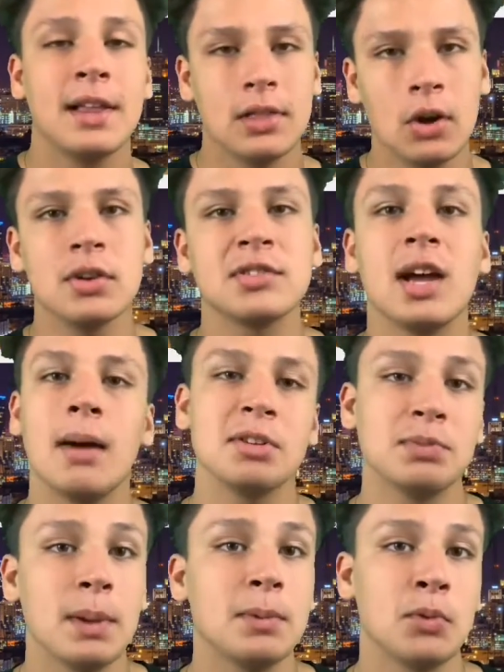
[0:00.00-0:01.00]
Logan
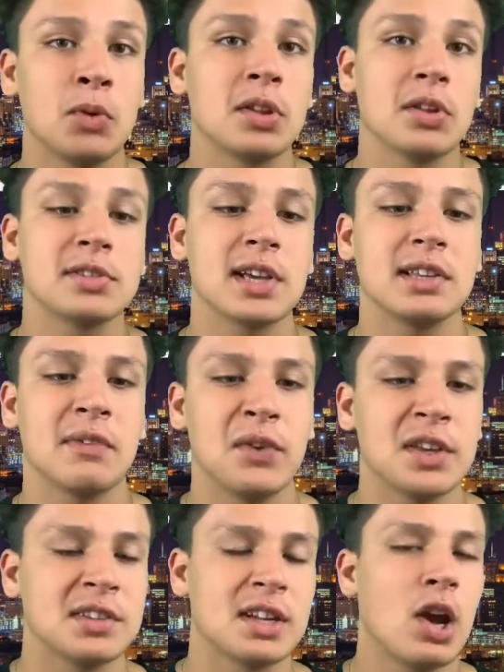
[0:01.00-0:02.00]
Thomas may be one of those guys to fix it.